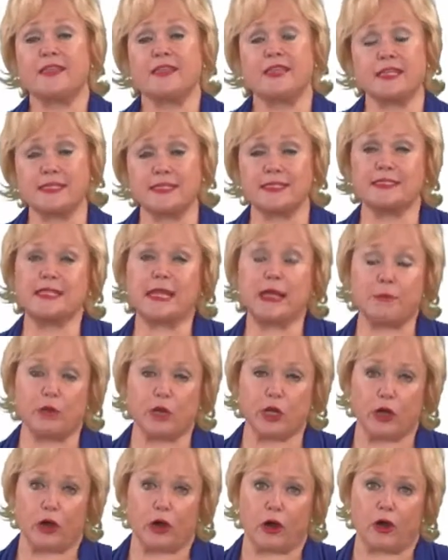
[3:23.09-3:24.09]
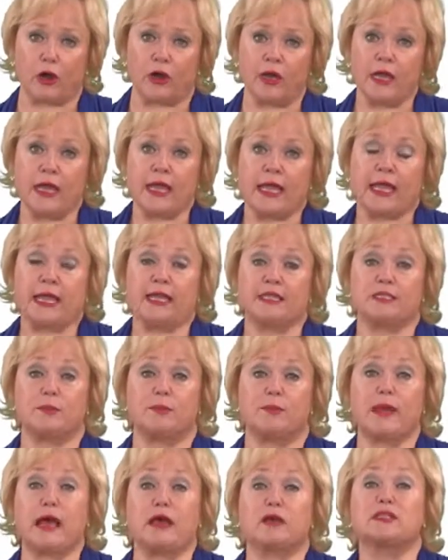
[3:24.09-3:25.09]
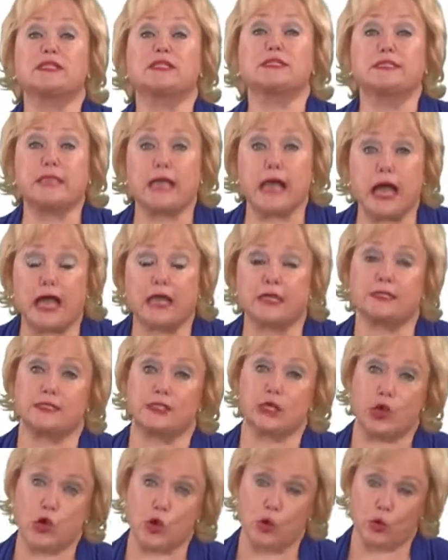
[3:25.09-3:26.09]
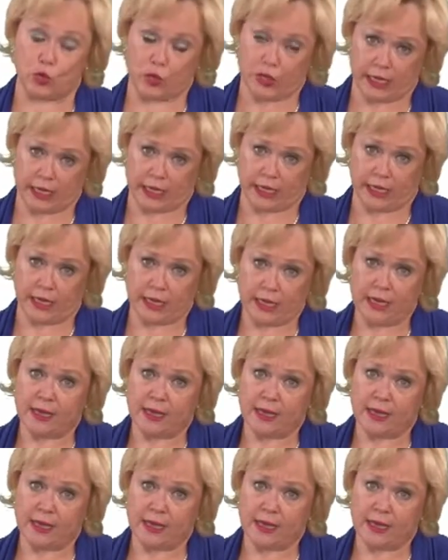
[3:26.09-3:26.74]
this seminar is about stocks only.